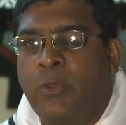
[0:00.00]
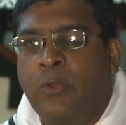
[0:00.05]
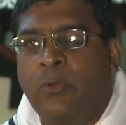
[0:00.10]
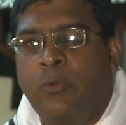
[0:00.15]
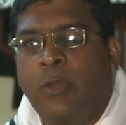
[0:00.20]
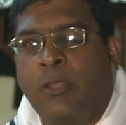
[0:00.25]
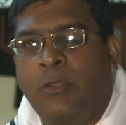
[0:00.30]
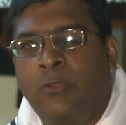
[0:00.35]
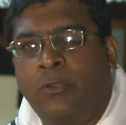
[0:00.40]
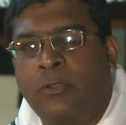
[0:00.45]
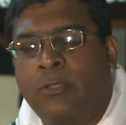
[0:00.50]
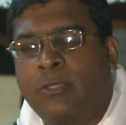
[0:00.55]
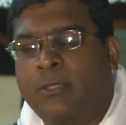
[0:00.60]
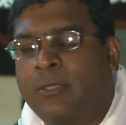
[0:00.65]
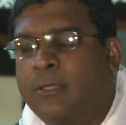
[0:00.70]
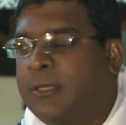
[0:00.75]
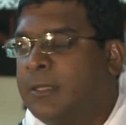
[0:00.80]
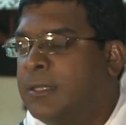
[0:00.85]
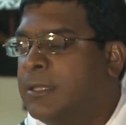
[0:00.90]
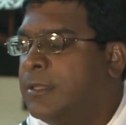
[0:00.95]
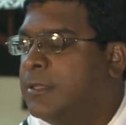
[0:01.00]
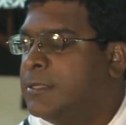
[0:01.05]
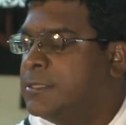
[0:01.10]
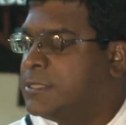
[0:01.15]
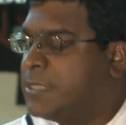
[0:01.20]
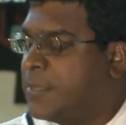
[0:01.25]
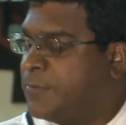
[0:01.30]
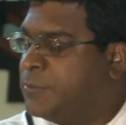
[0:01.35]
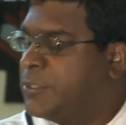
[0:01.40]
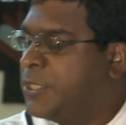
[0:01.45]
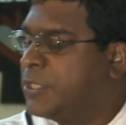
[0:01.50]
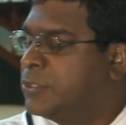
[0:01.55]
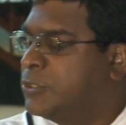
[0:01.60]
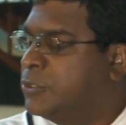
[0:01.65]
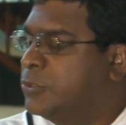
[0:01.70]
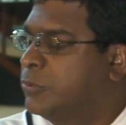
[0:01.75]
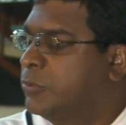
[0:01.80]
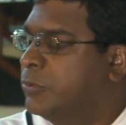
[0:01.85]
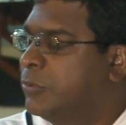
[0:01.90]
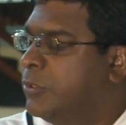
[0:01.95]
who are not subject
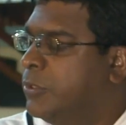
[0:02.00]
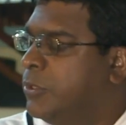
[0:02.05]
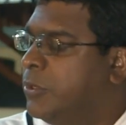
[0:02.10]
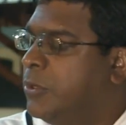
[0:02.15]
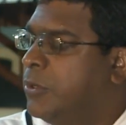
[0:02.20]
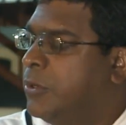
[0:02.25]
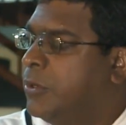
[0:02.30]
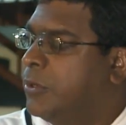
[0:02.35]
to